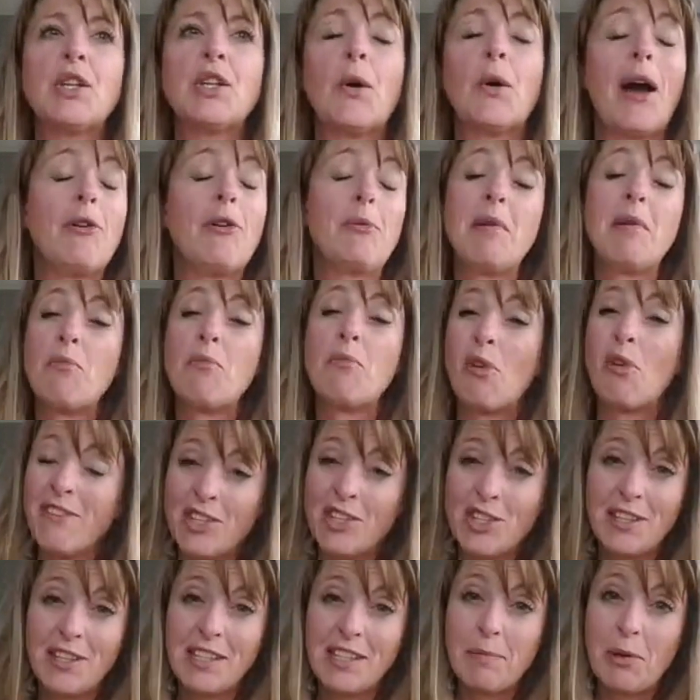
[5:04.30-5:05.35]
So I would be more
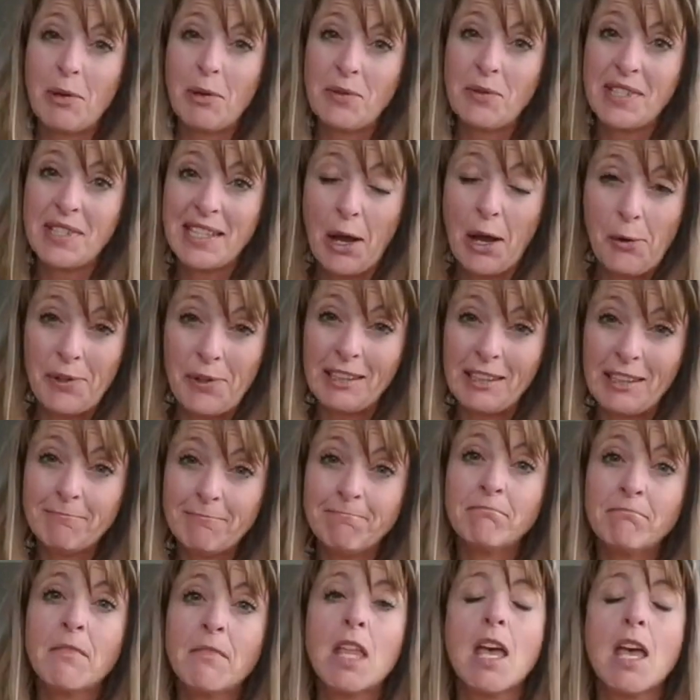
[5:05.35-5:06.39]
vigilant about
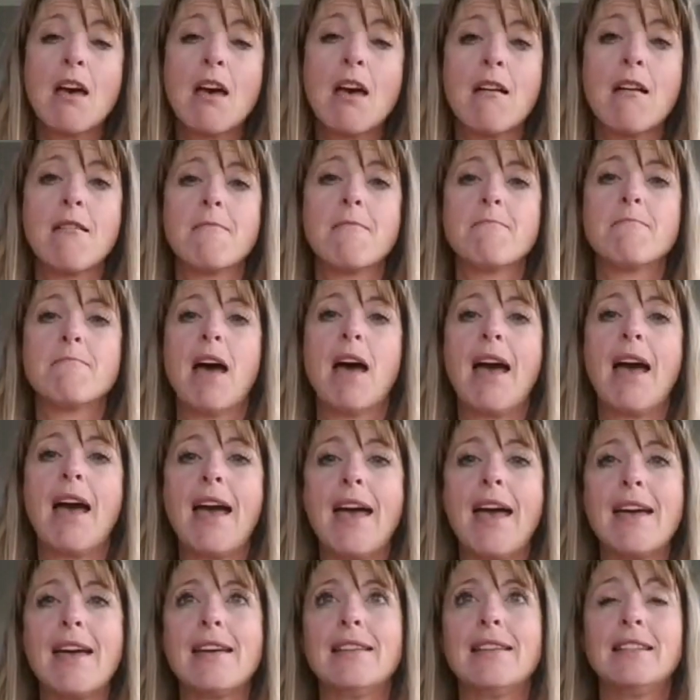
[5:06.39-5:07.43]
scouting. Um,
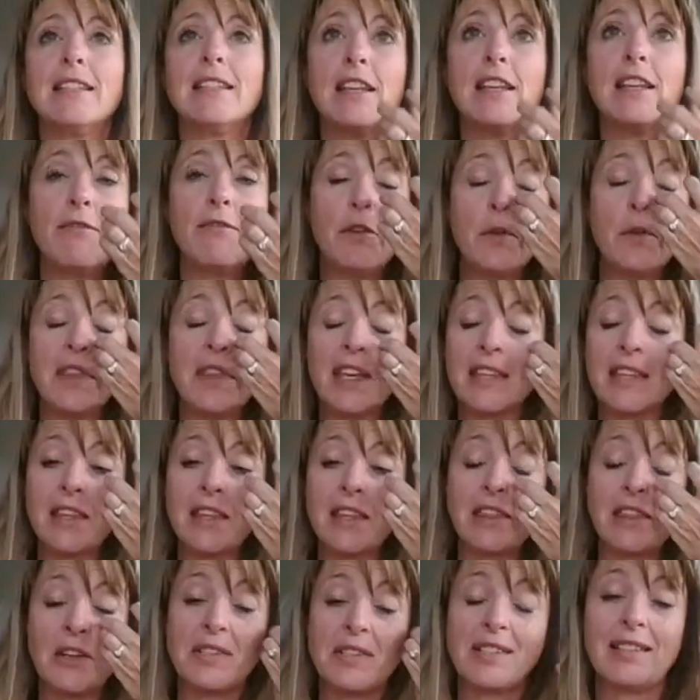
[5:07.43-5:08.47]
and if you think
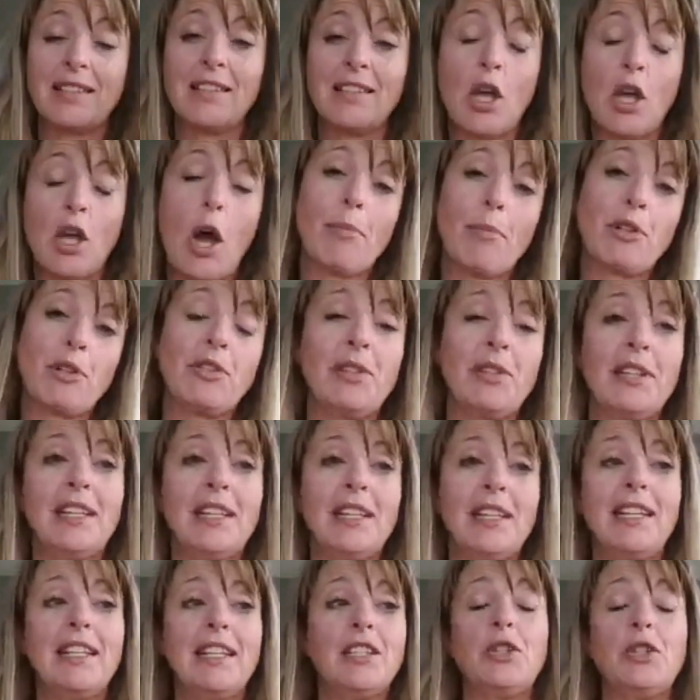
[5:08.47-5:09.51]
that there still is
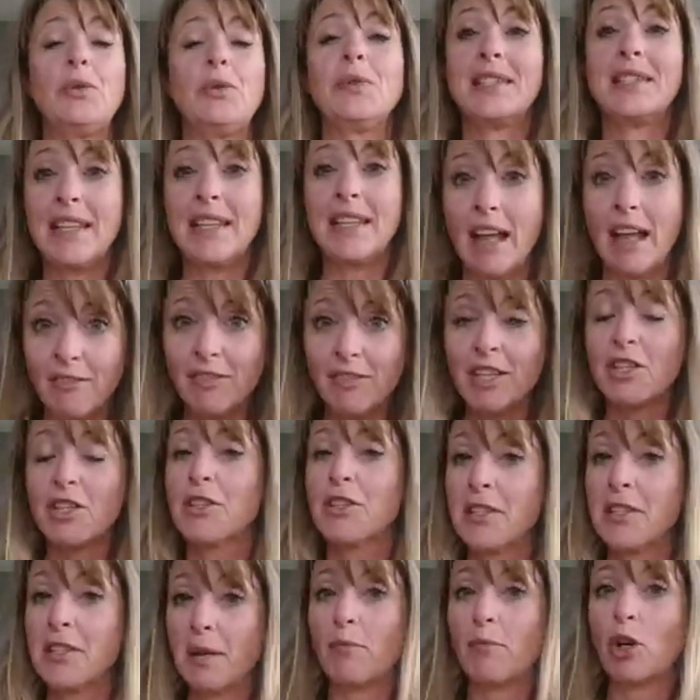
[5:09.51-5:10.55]
opportunity to
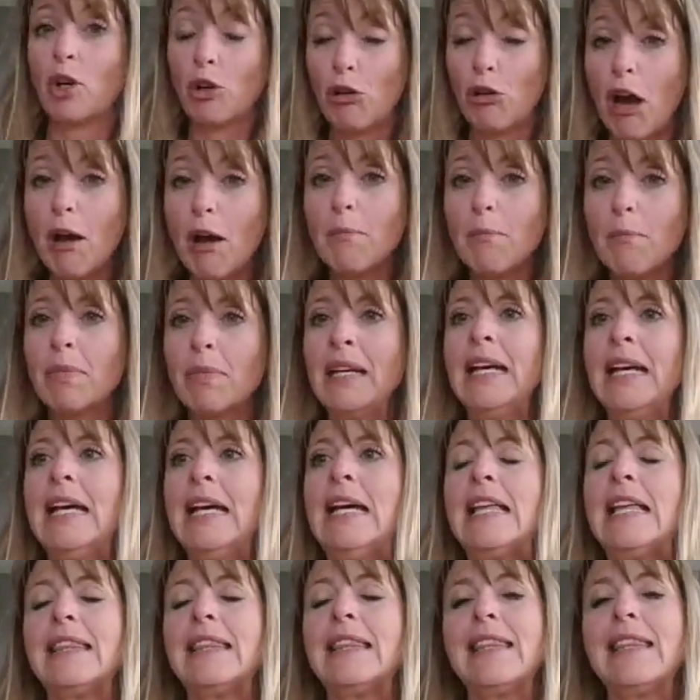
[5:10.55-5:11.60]
salvage some crop,
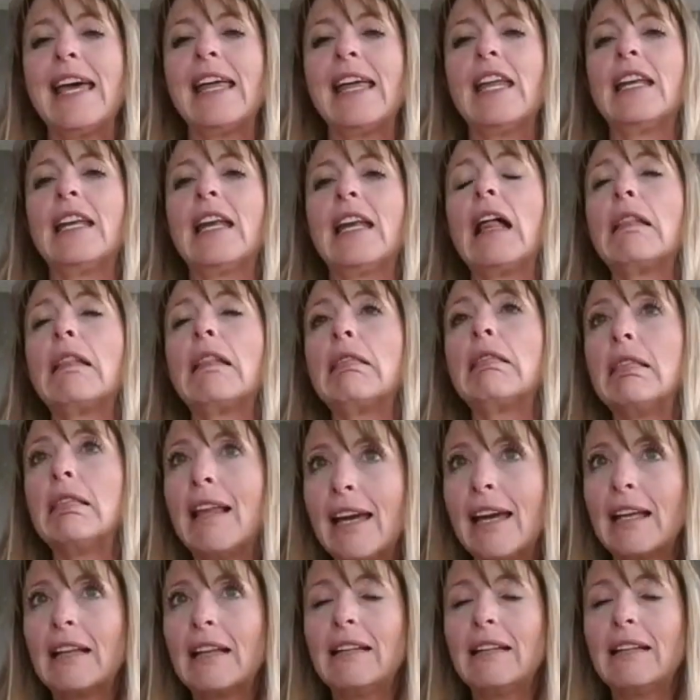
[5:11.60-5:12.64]
then
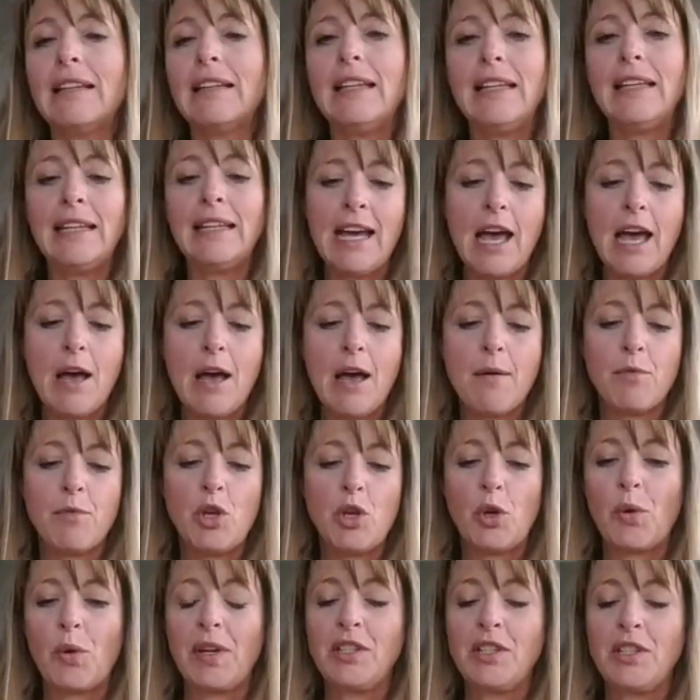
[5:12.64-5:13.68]
likely um,
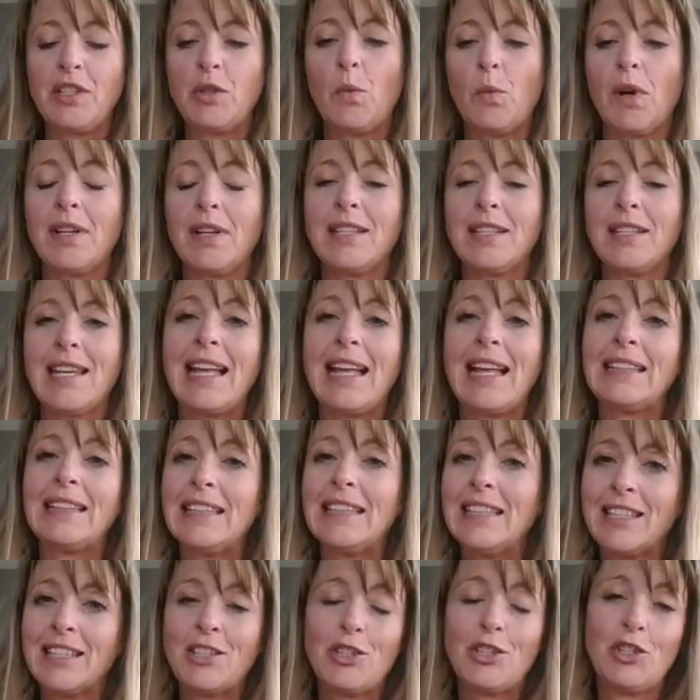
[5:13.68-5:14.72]
you're going to want at
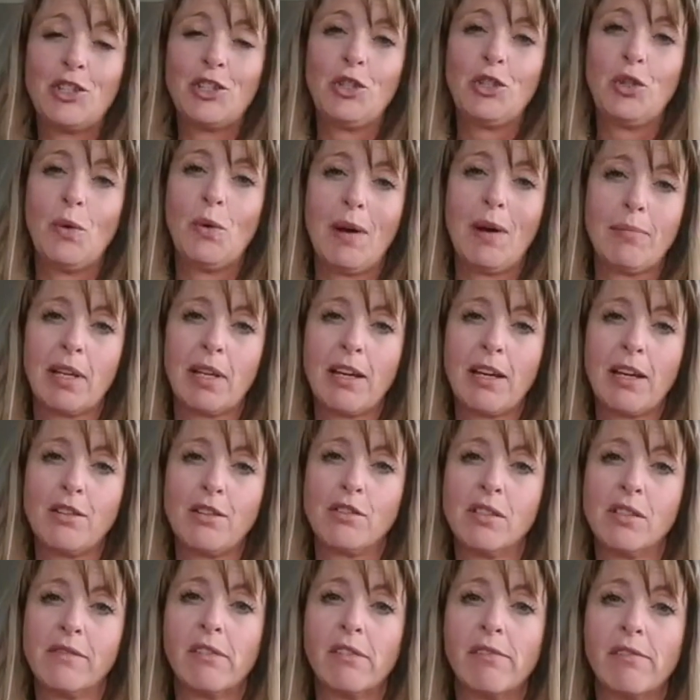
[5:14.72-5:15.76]
least two
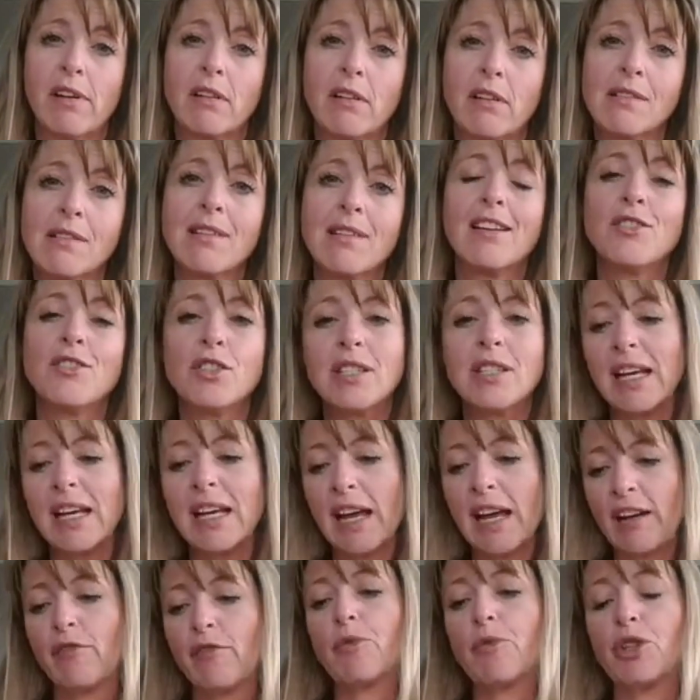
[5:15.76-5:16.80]
applications of a fungicide just to
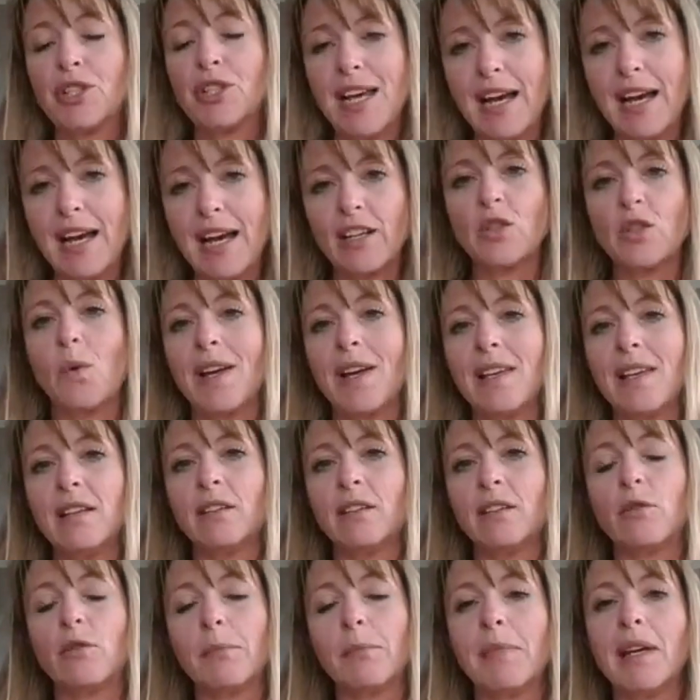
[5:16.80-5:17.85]
kind of protect what
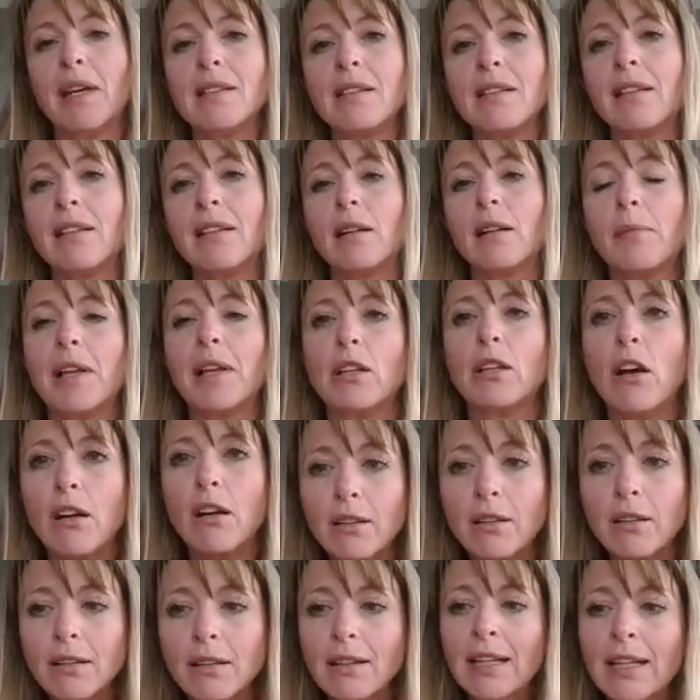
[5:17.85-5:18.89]
yield remains a little bit
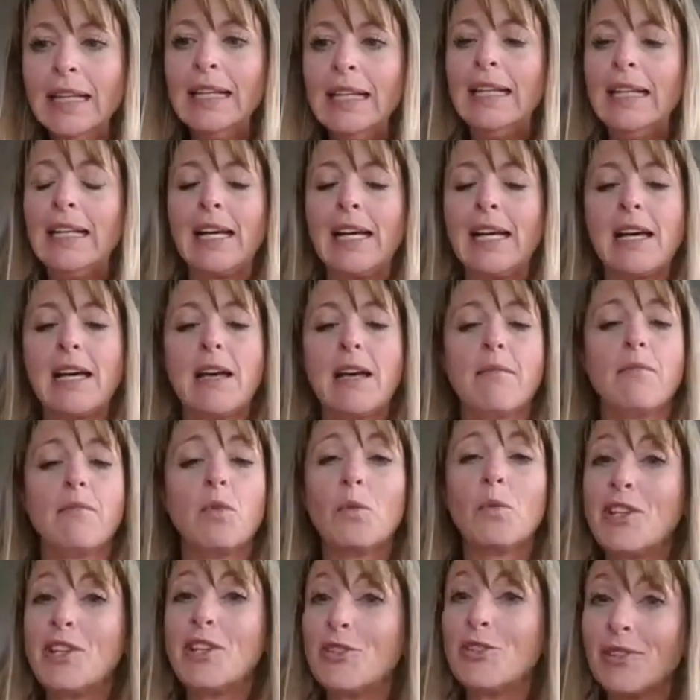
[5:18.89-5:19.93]
longer. Um,
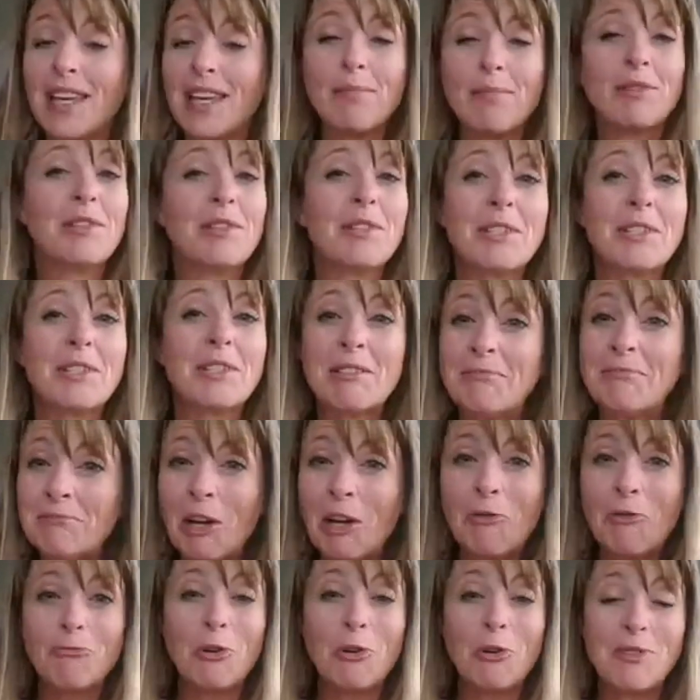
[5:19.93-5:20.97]
read your labels,
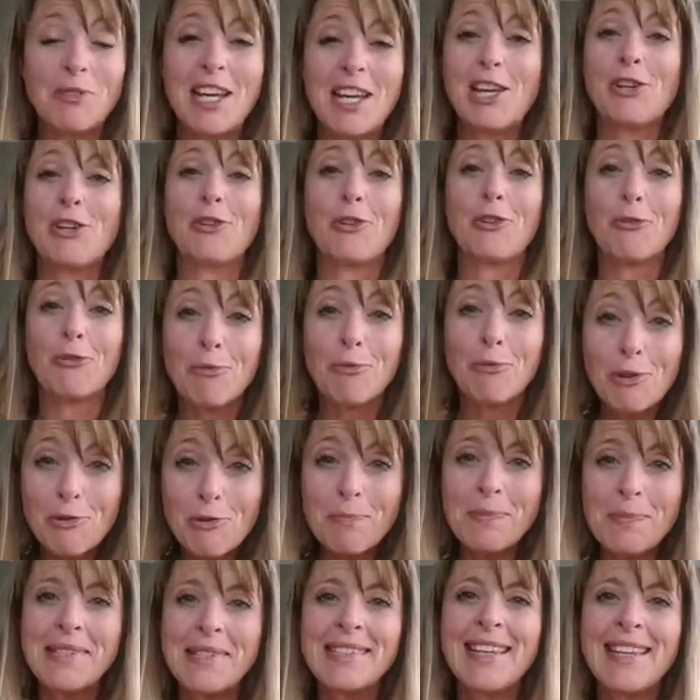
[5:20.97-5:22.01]
rotate your
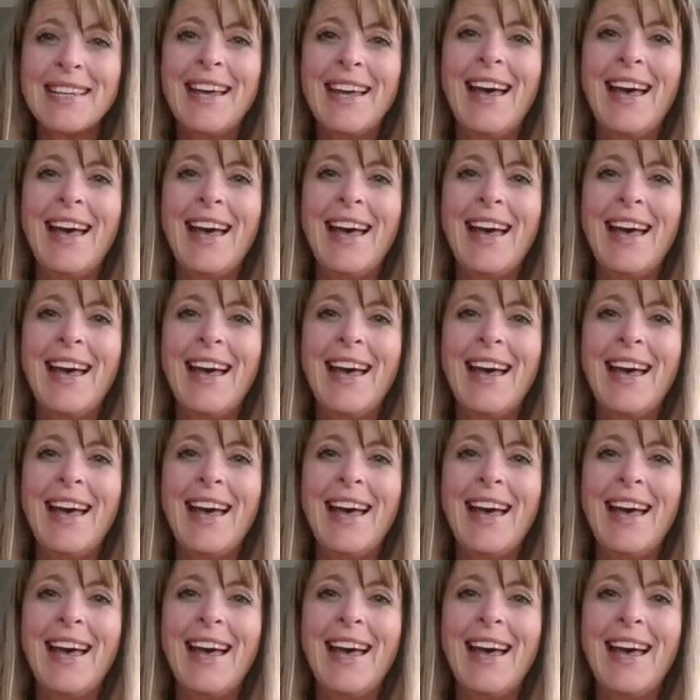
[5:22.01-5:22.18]
groups.